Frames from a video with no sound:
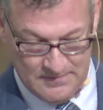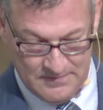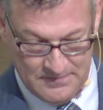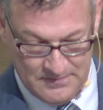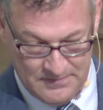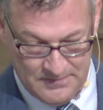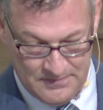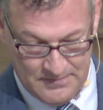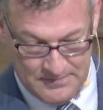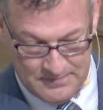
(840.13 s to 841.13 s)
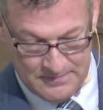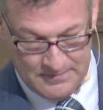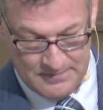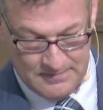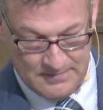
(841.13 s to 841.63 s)

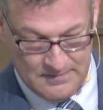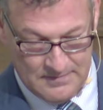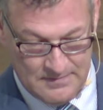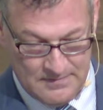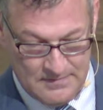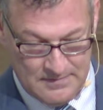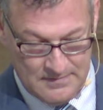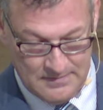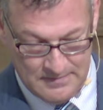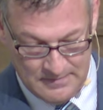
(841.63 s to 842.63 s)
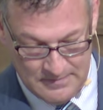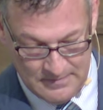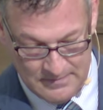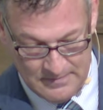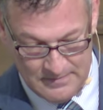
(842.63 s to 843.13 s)

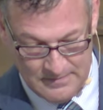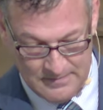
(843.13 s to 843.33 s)
Nobody speaks.